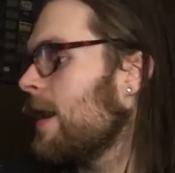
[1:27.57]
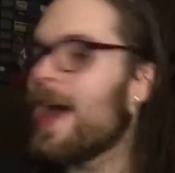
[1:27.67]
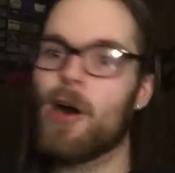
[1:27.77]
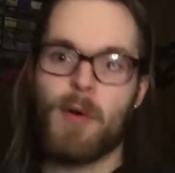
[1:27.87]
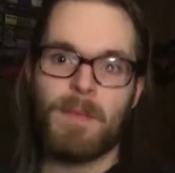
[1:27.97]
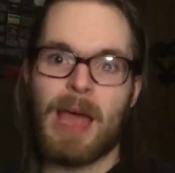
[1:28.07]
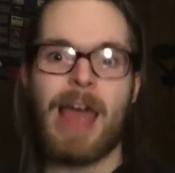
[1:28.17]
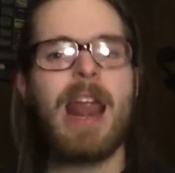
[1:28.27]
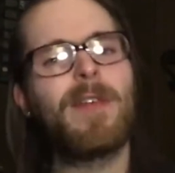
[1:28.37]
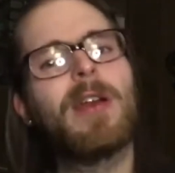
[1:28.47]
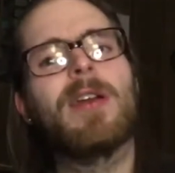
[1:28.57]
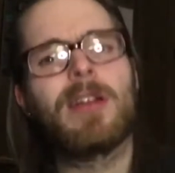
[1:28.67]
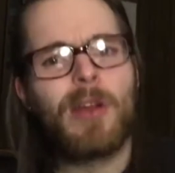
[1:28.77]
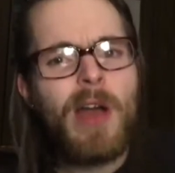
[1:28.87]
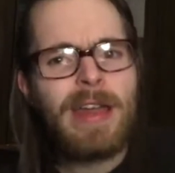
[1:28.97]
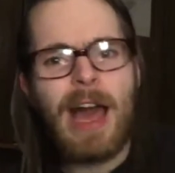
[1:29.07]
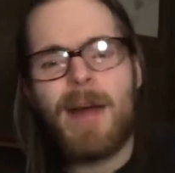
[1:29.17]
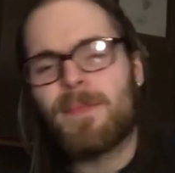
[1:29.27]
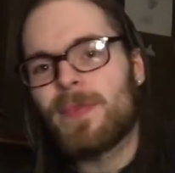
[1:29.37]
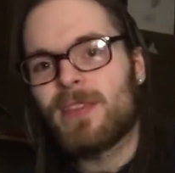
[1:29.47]
Now, I never, growing
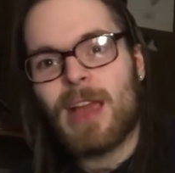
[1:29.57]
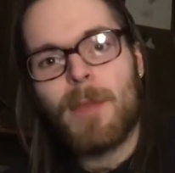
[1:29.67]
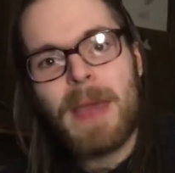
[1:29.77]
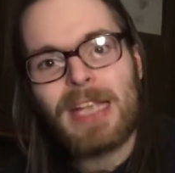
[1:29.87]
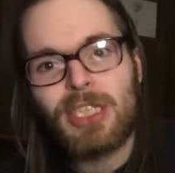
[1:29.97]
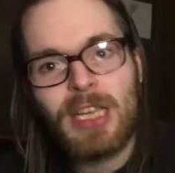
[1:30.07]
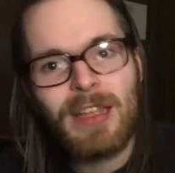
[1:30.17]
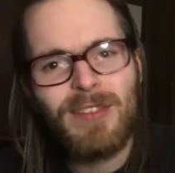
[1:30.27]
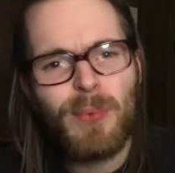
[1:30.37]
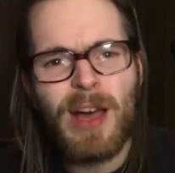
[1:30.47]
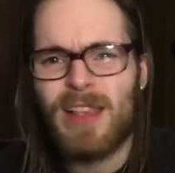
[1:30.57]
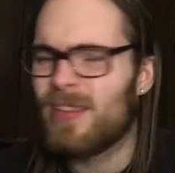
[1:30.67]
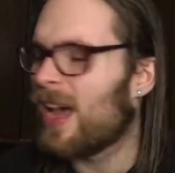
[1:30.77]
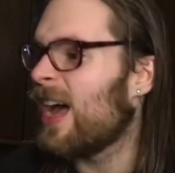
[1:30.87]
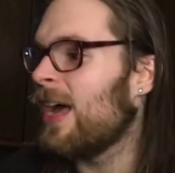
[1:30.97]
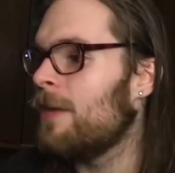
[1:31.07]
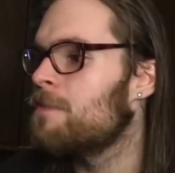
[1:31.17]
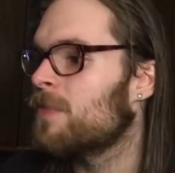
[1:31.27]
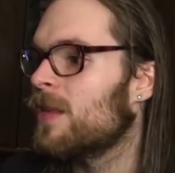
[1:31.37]
up, Sour Patch Kids was uh,